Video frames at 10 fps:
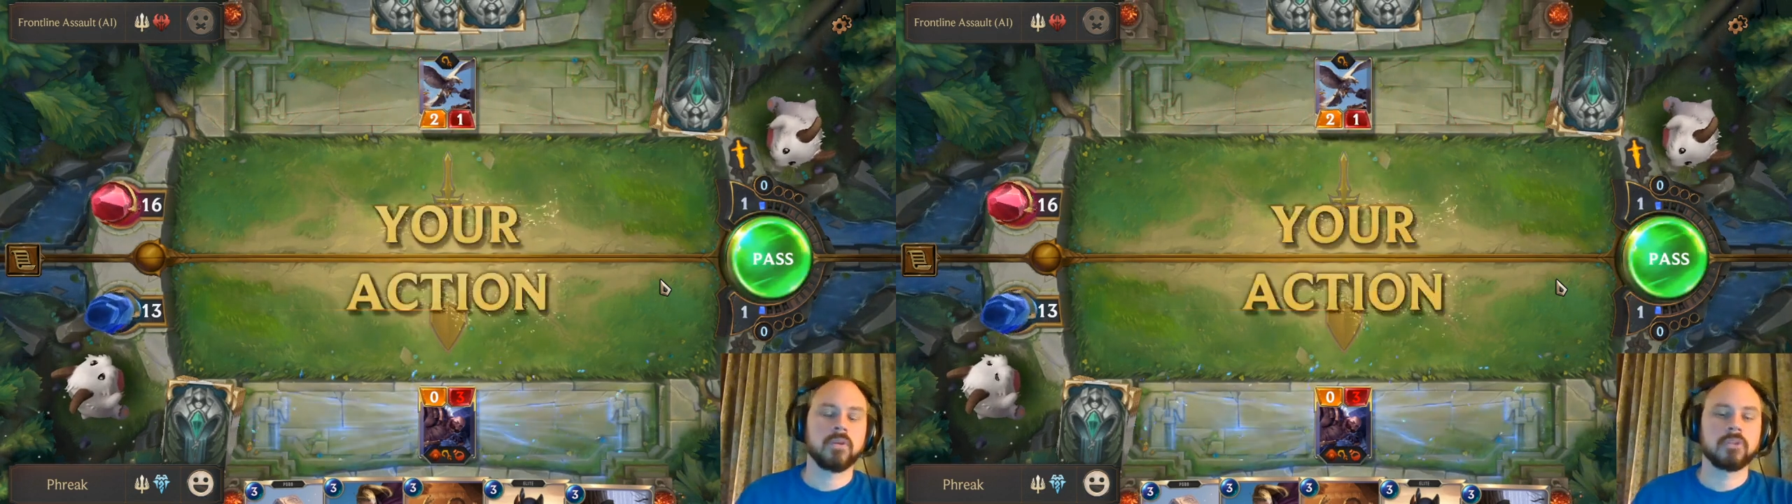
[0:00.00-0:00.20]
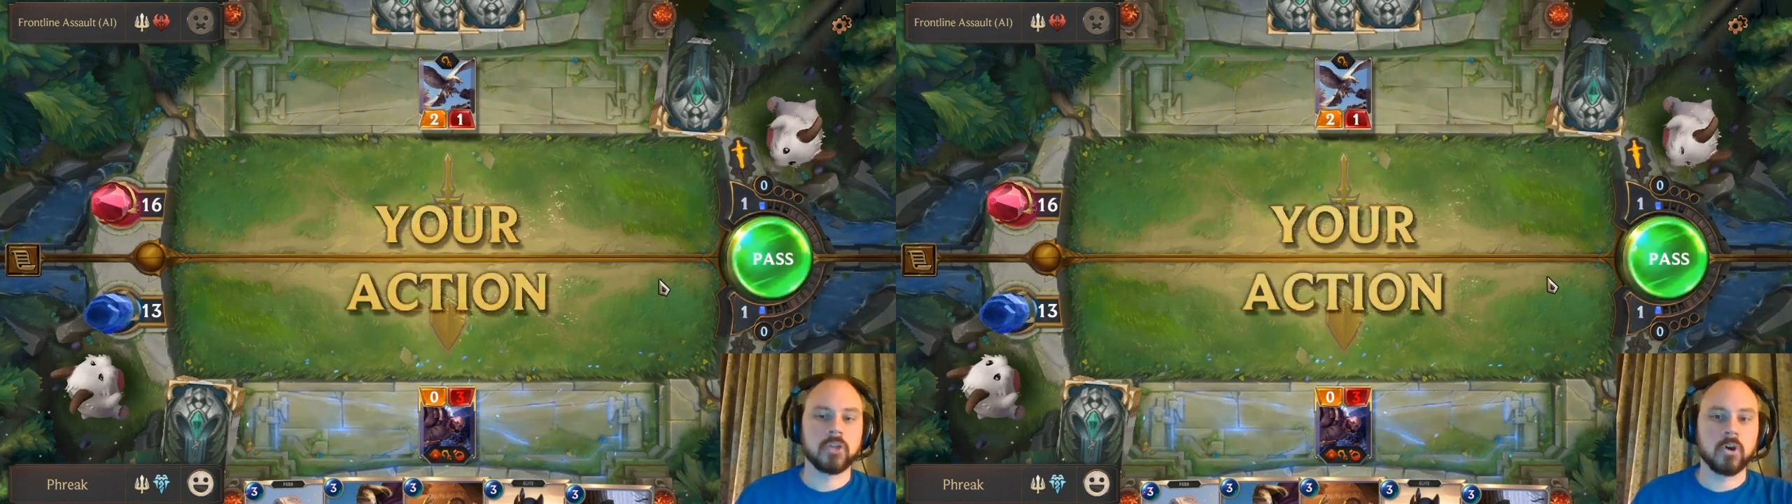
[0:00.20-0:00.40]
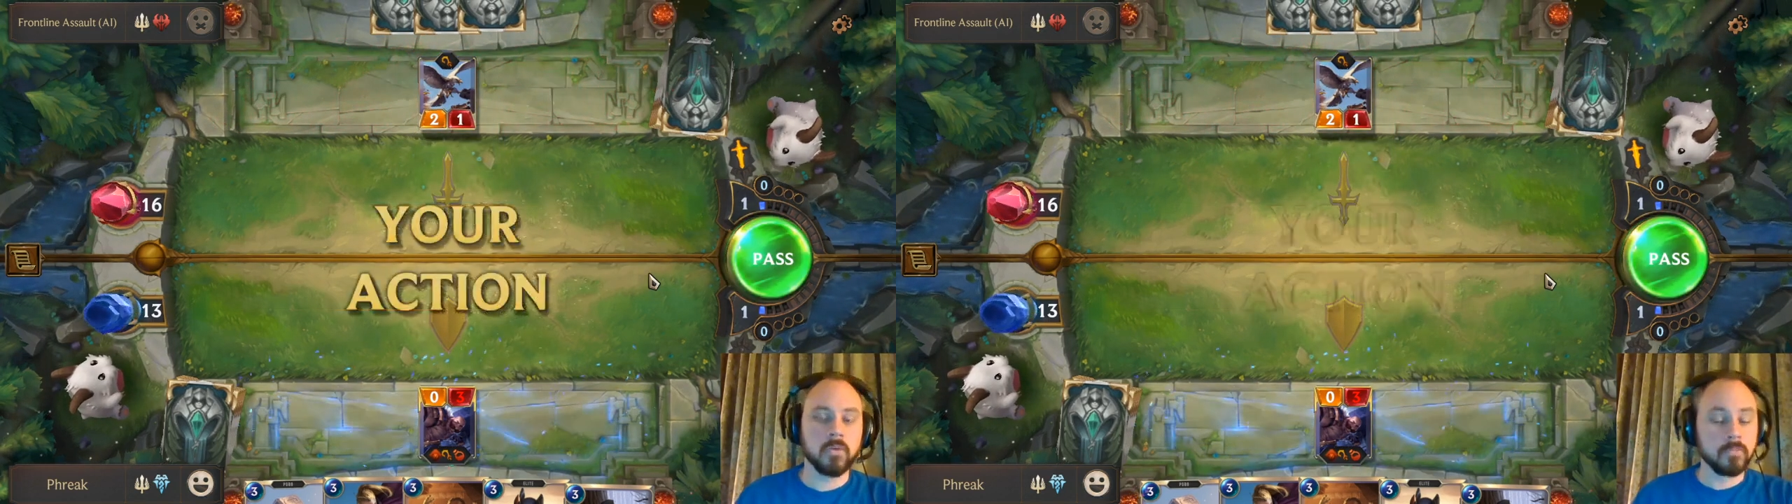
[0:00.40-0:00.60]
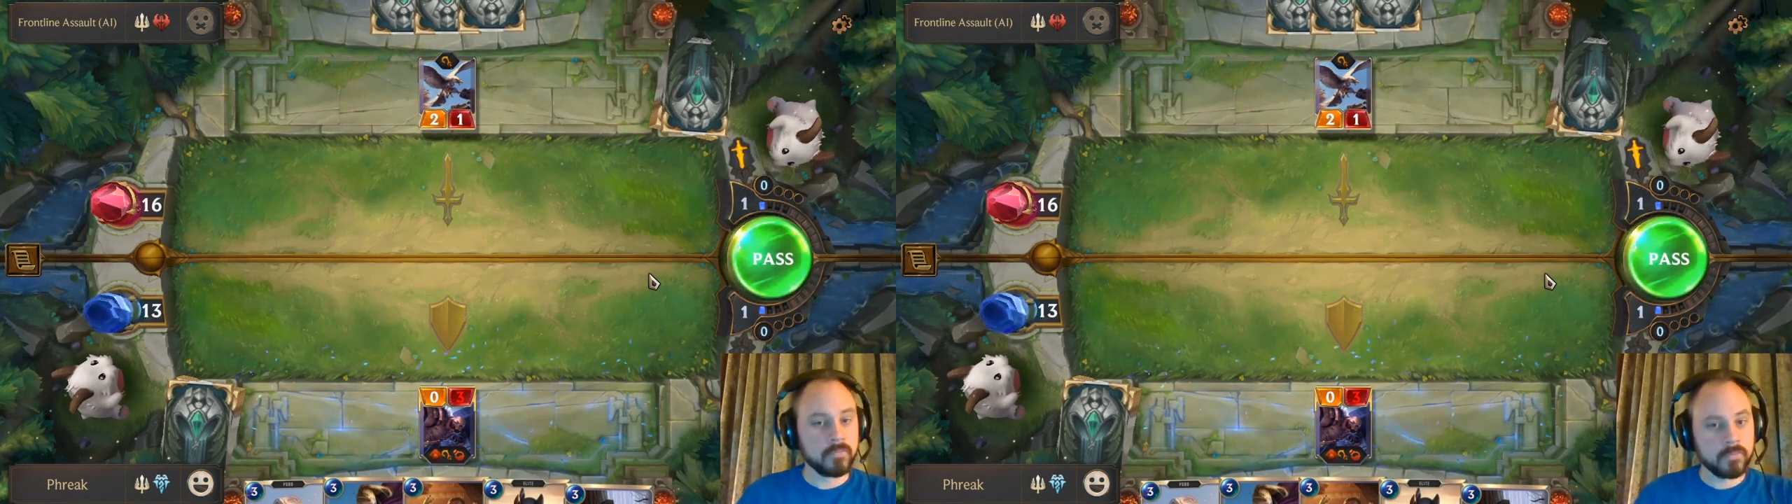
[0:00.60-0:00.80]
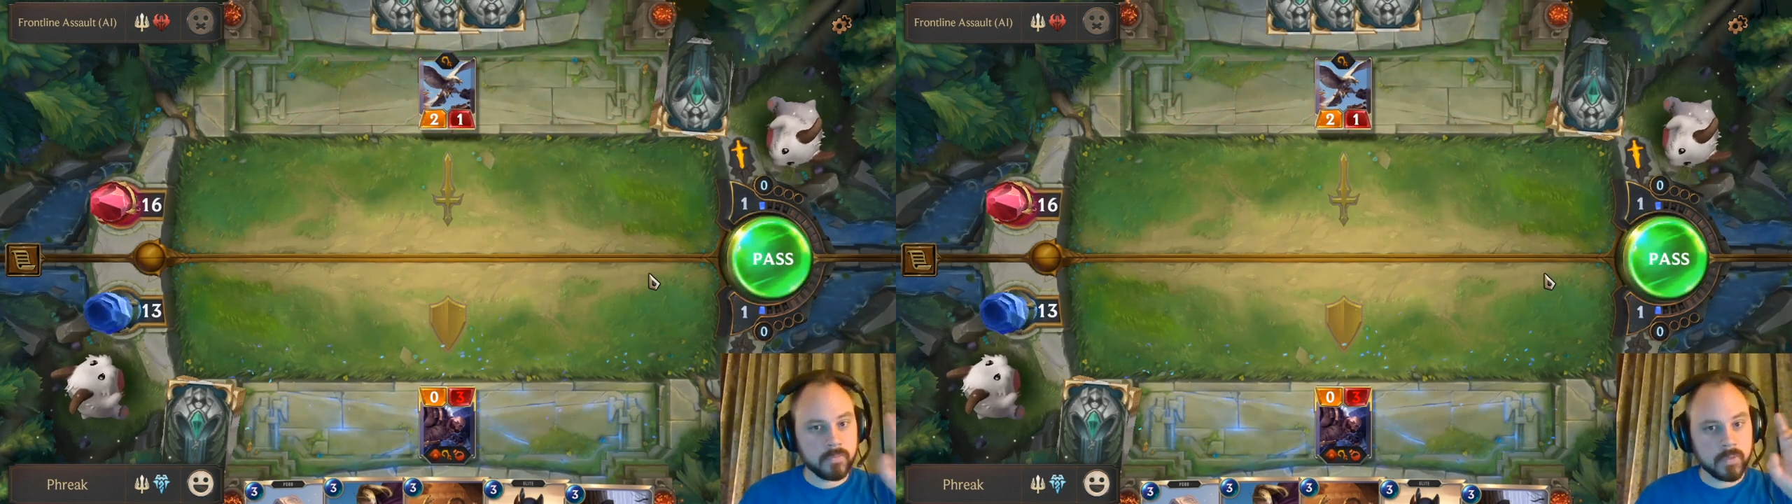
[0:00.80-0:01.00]
So,
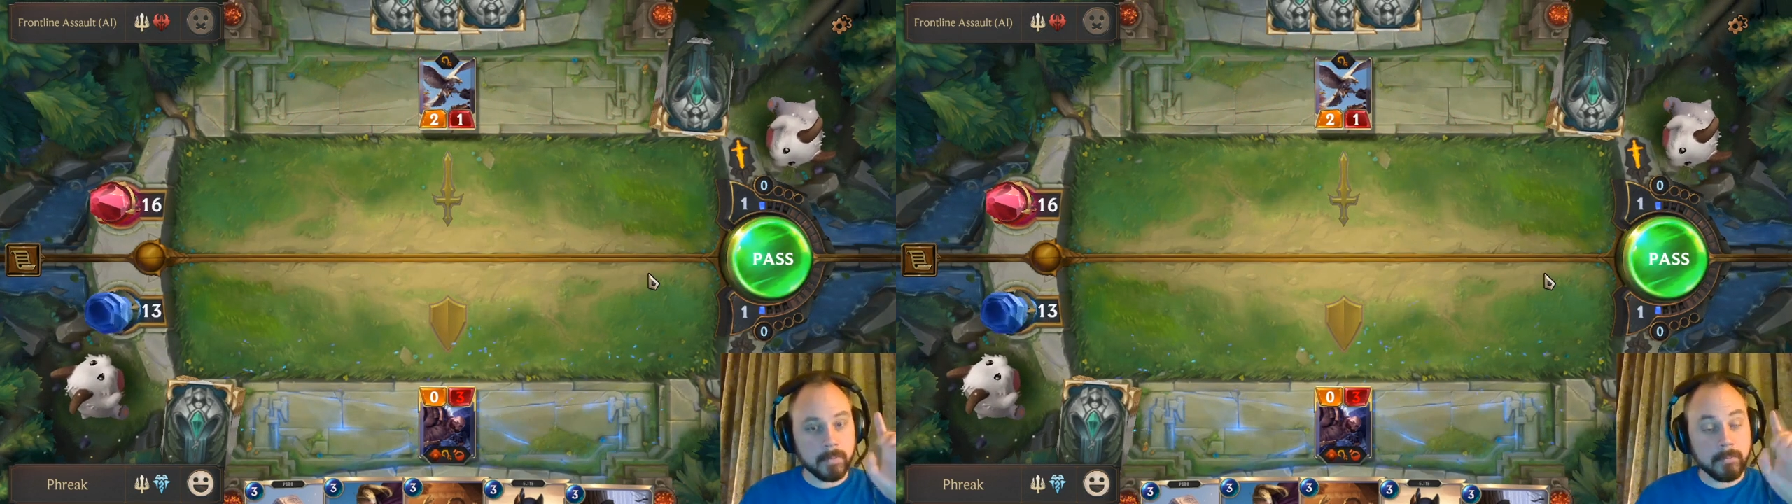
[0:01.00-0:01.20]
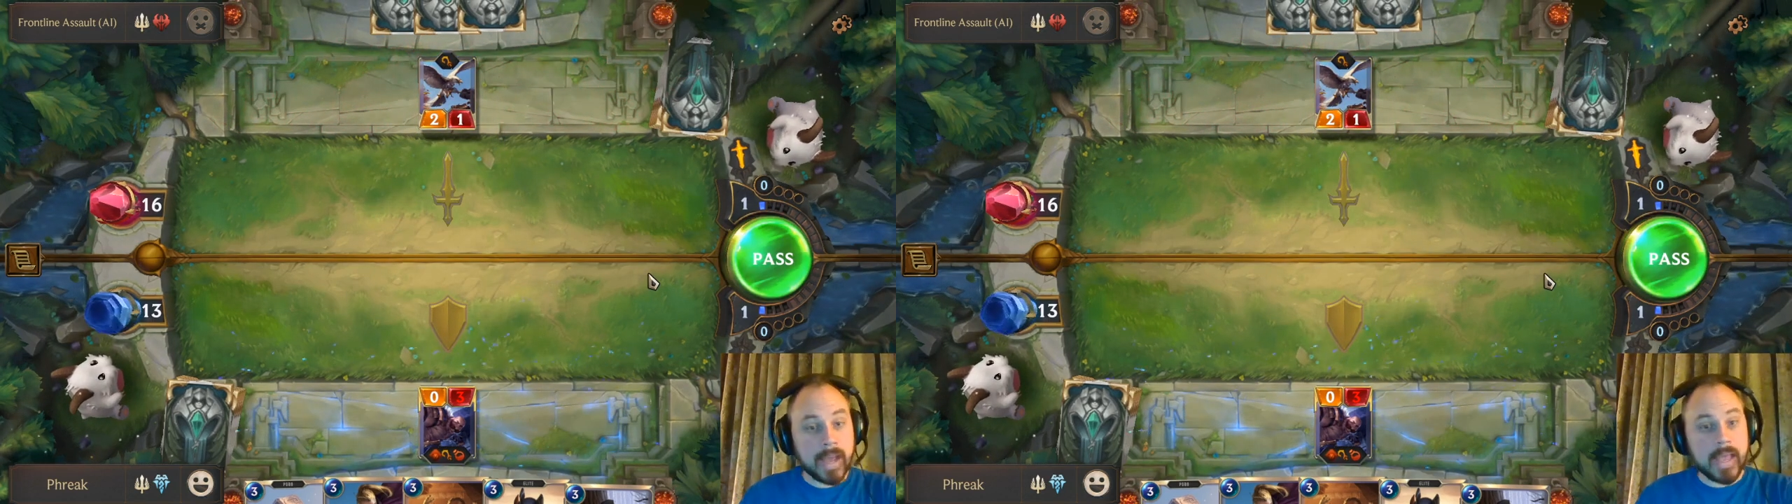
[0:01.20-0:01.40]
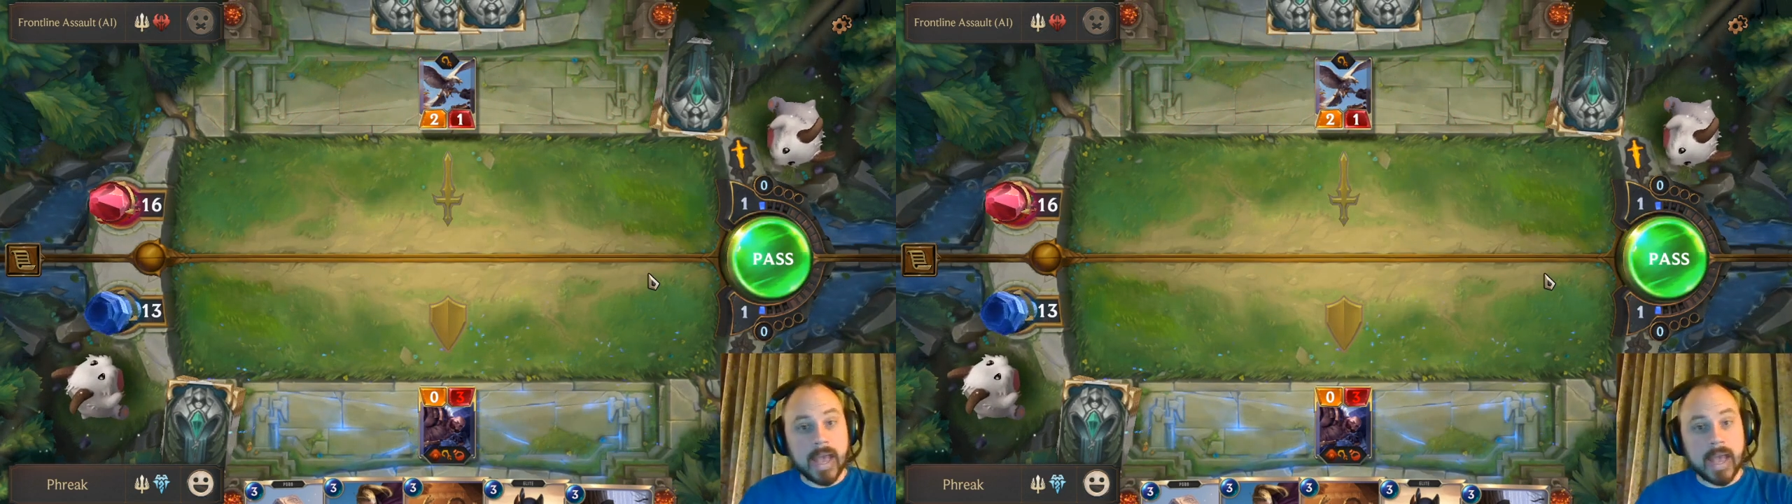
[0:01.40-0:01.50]
my